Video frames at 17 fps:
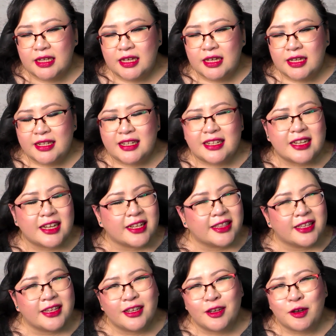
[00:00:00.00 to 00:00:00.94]

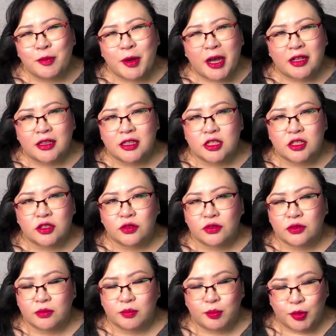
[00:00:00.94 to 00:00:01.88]
nothing about this
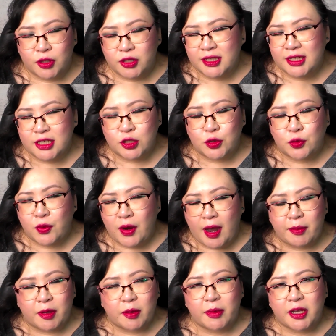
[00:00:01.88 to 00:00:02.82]
book is
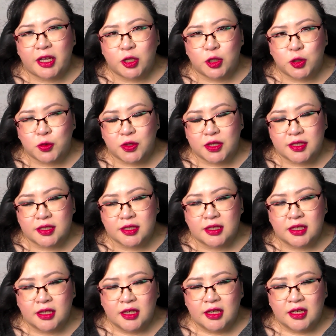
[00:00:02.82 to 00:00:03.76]
grabbing my interest.
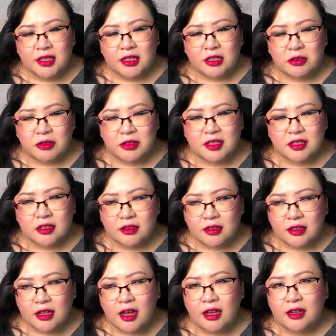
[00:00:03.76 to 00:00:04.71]
There is a
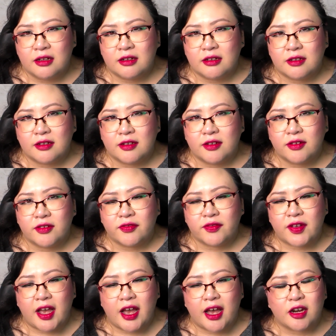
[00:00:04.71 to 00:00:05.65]
lot of
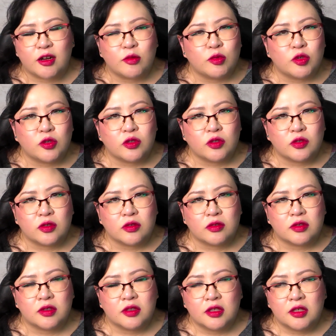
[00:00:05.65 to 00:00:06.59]
animal,
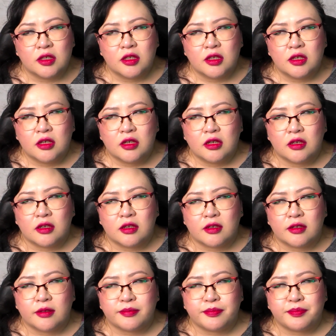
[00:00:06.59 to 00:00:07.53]

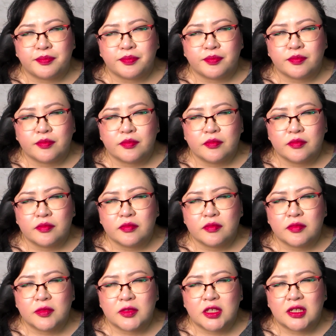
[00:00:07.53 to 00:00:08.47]
um,
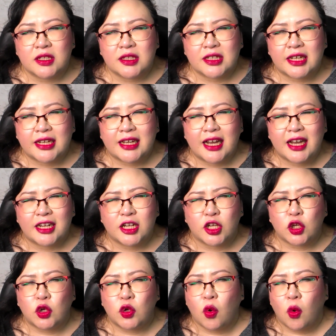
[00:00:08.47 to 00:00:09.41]
like kind
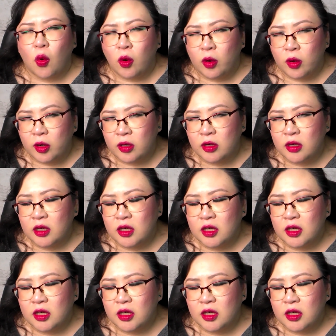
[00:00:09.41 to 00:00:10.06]
of gore.